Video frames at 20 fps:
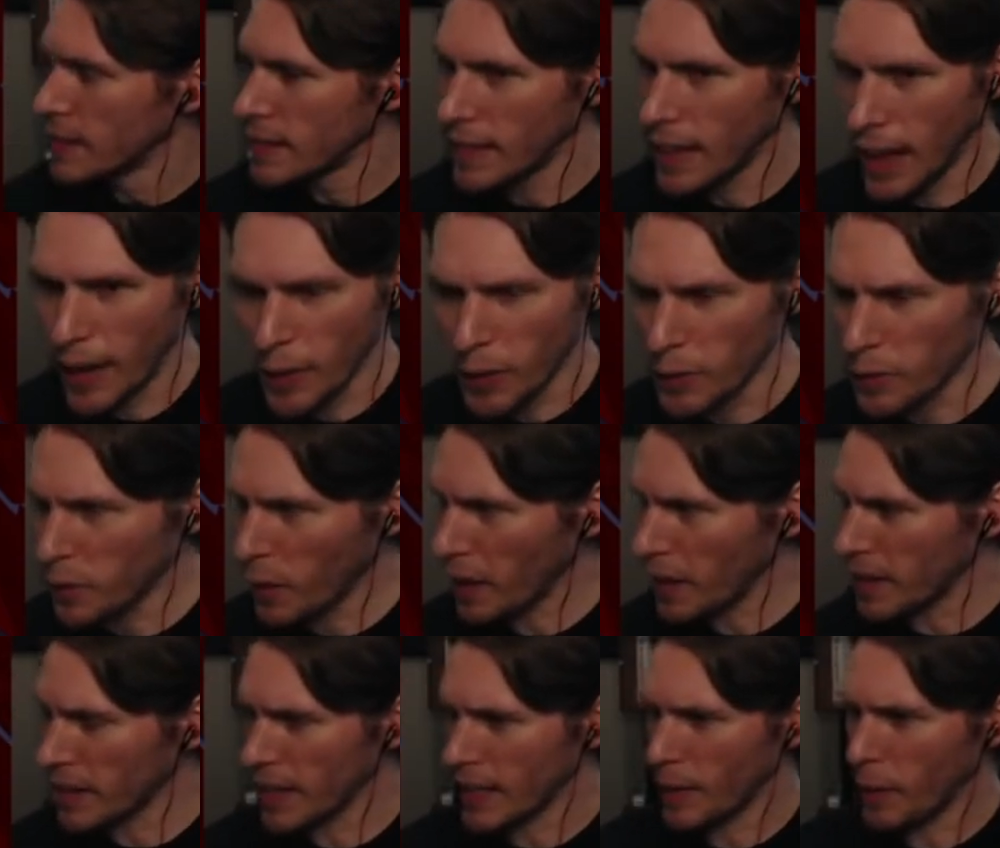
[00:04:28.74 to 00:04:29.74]
I don't
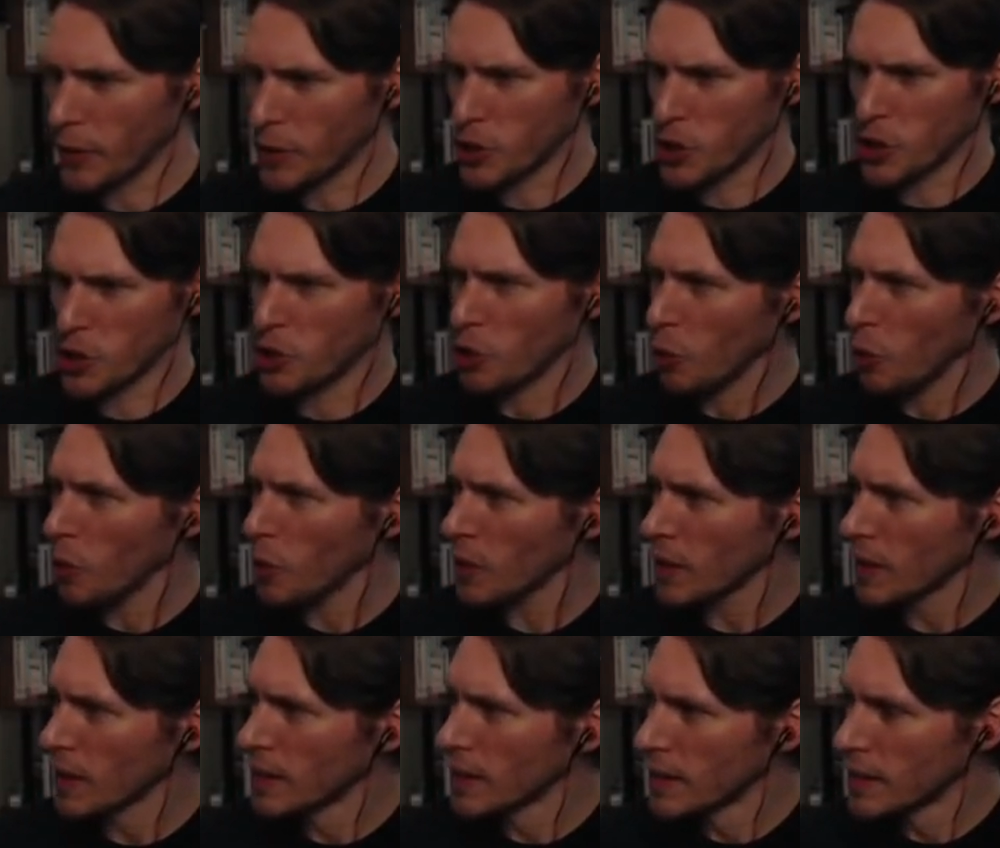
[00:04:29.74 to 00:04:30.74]
fucking think about
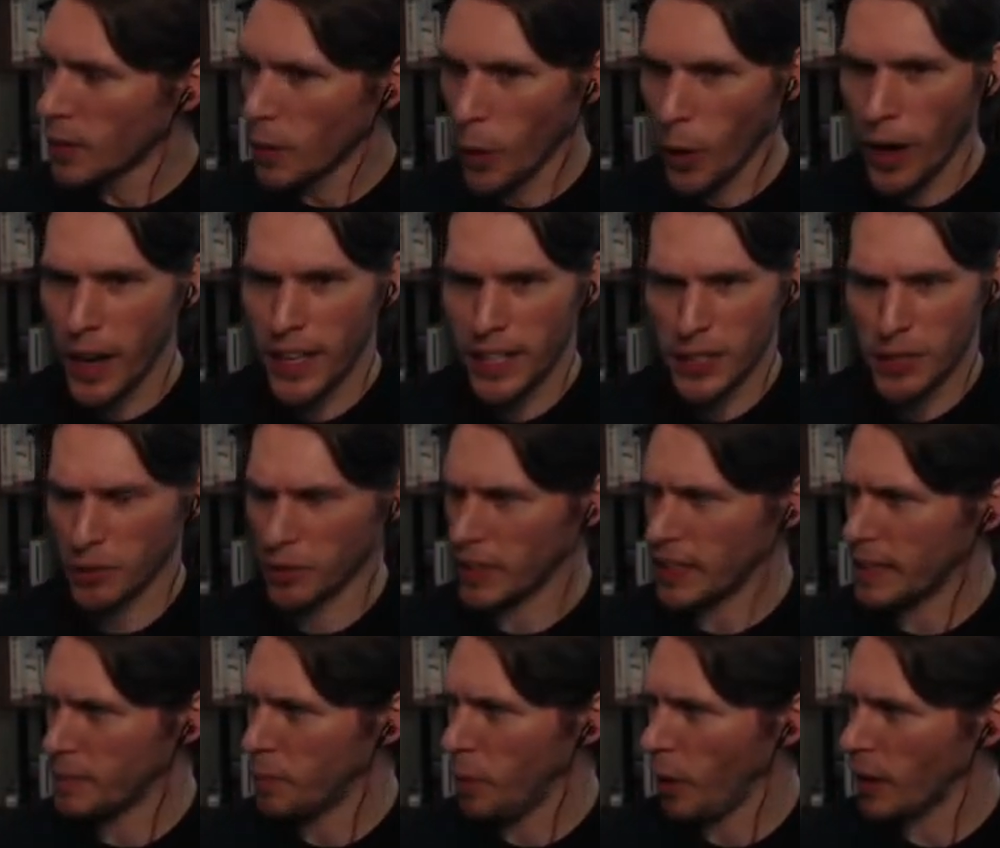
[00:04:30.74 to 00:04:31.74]
school or
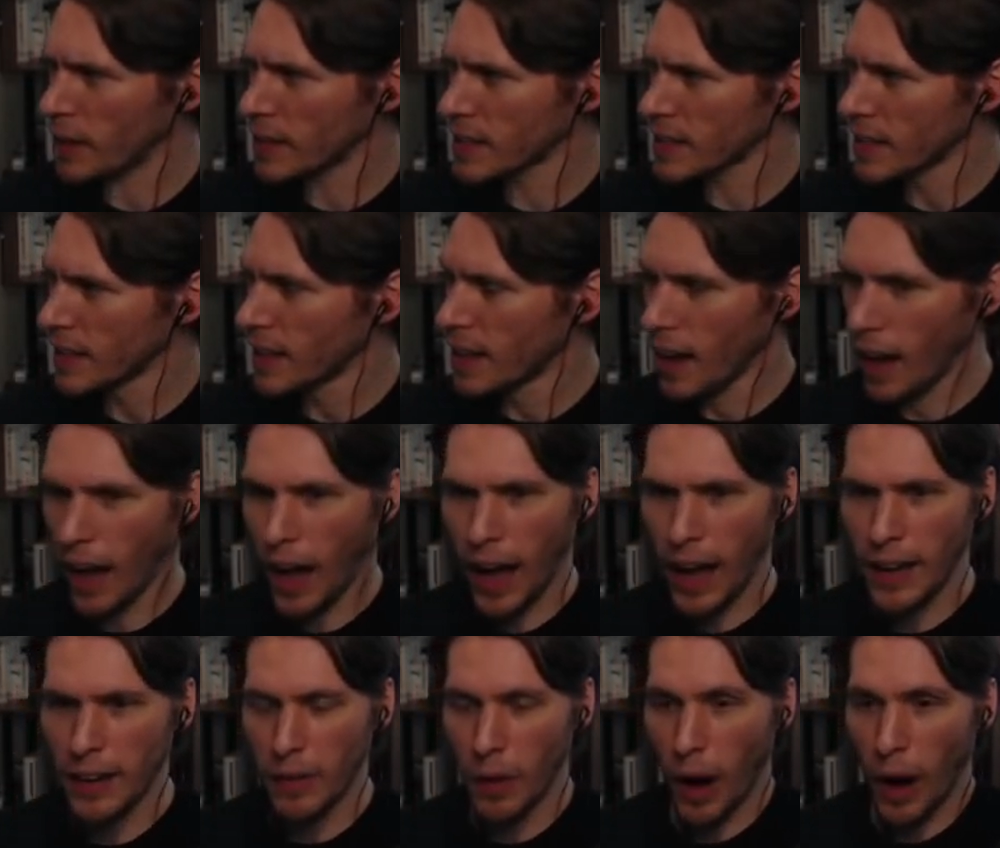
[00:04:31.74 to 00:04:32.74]
history books.
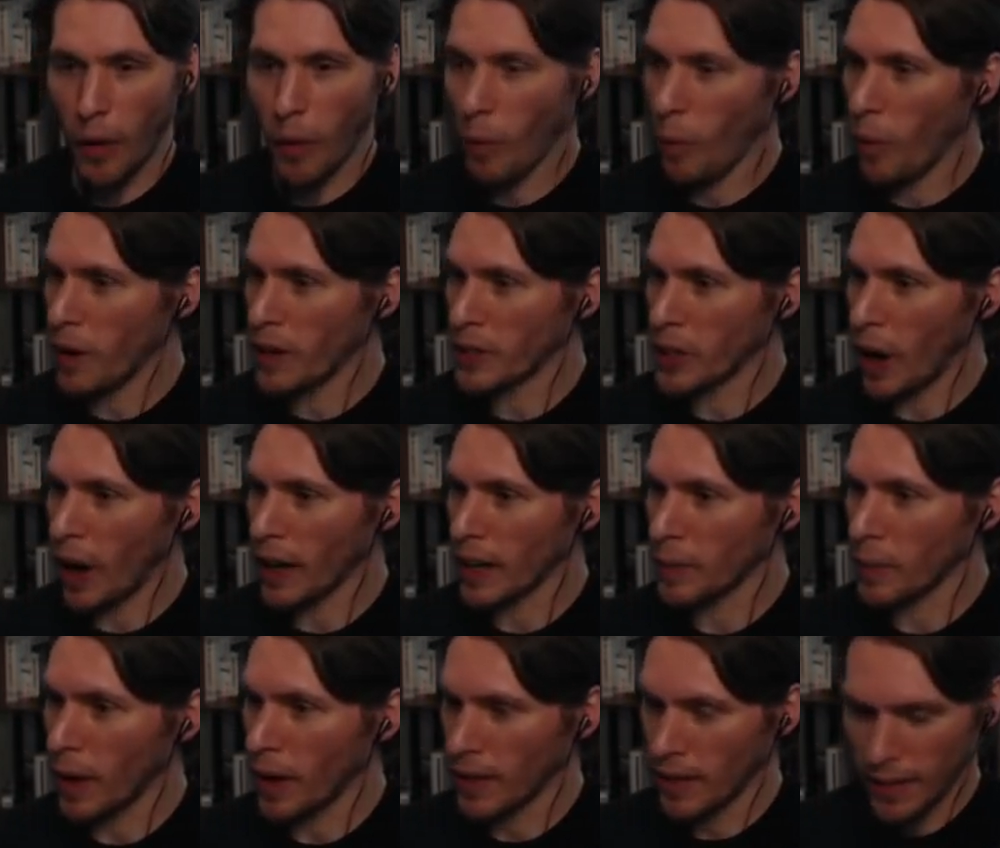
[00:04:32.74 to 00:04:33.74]
I, I uh, what are you talking
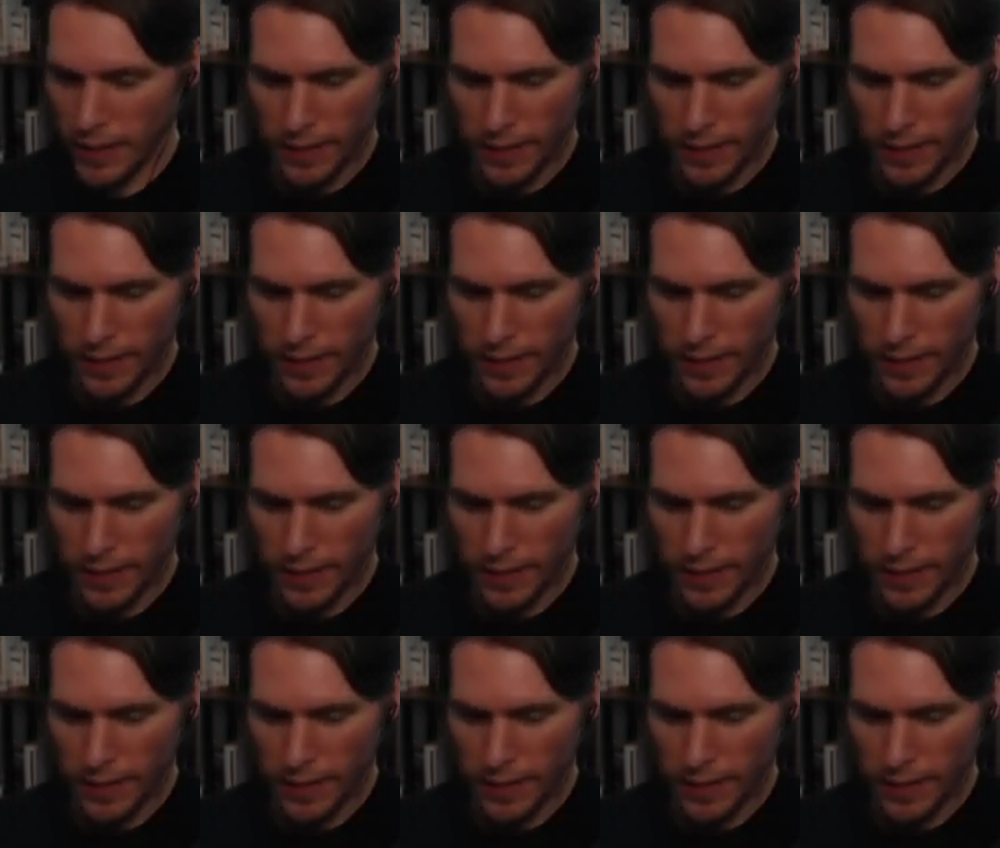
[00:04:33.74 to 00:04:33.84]
about?